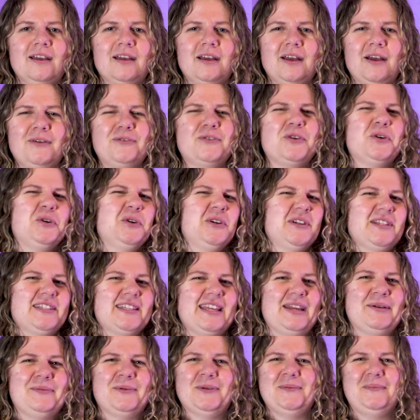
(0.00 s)
Of course,
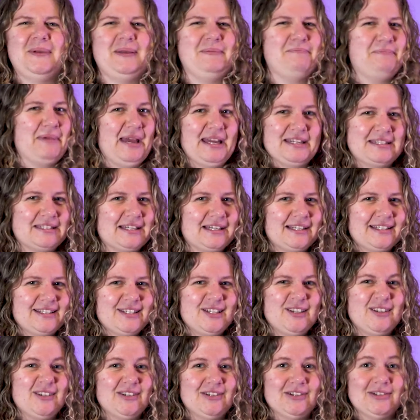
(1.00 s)
it would be better
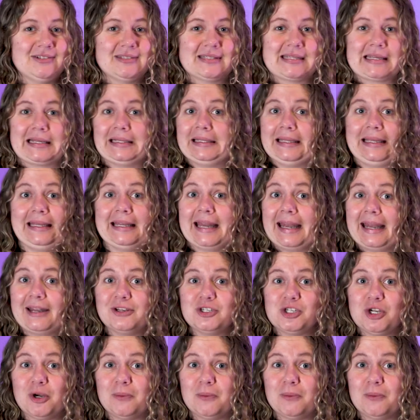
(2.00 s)
to use clean energy